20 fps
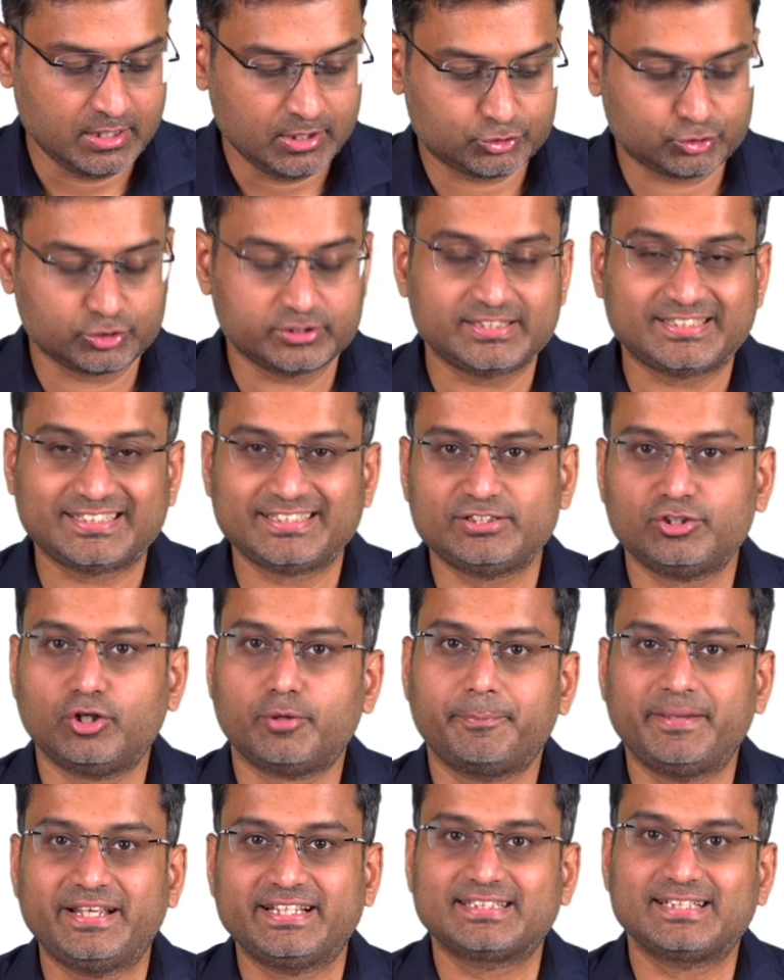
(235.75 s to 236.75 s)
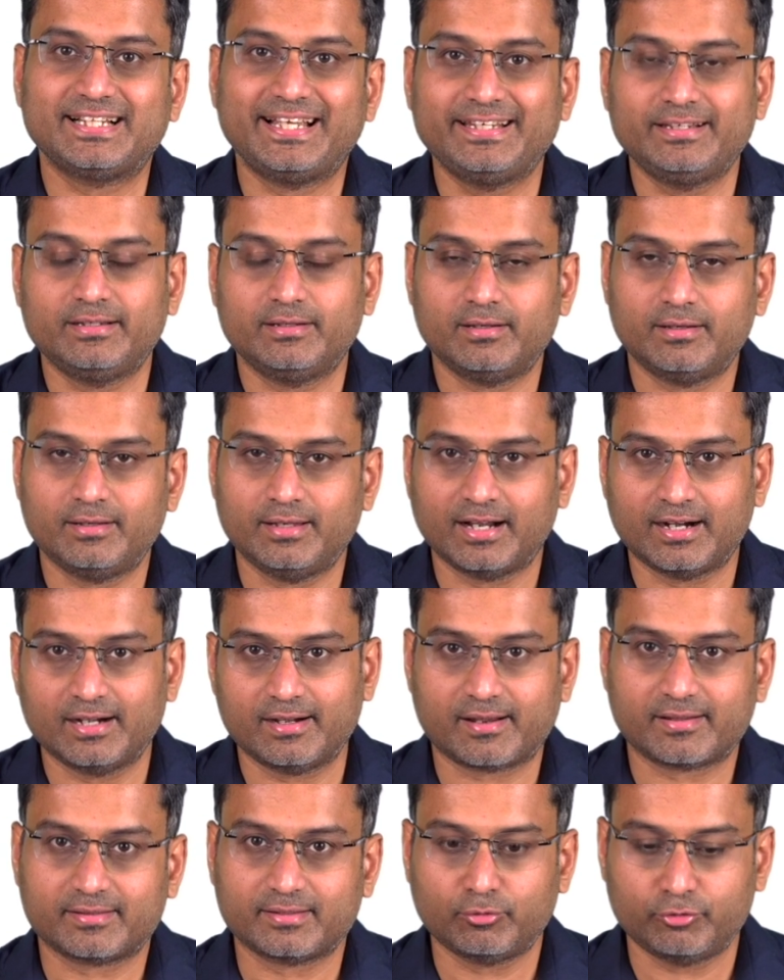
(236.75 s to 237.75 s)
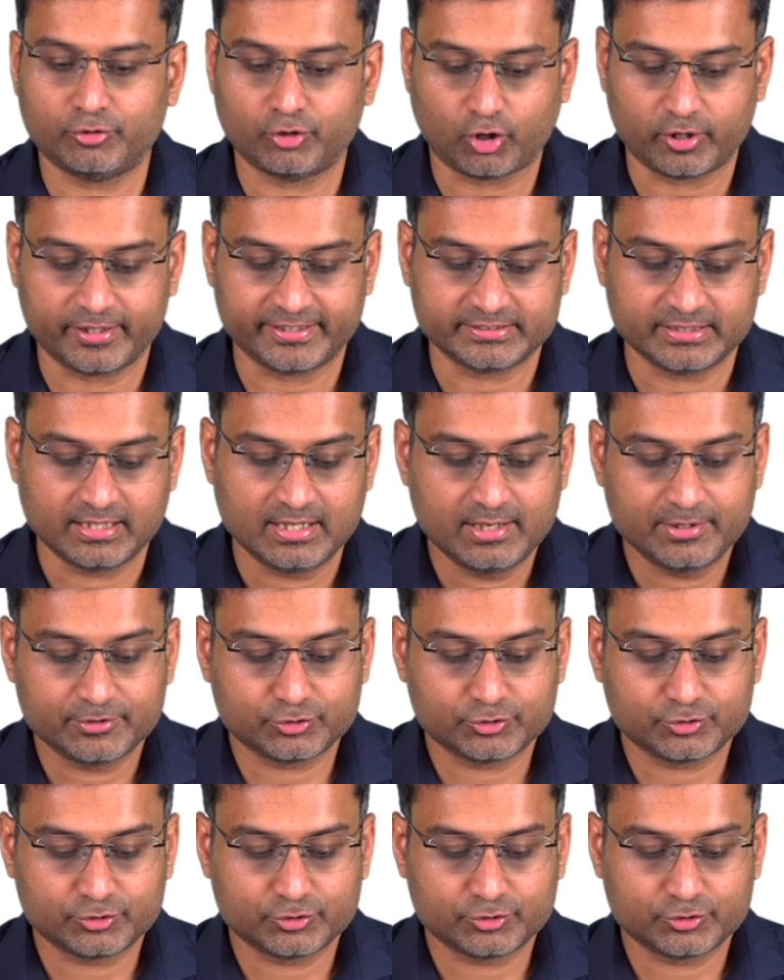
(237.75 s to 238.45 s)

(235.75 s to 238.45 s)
So this is your baseline lung ultrasound knowledge.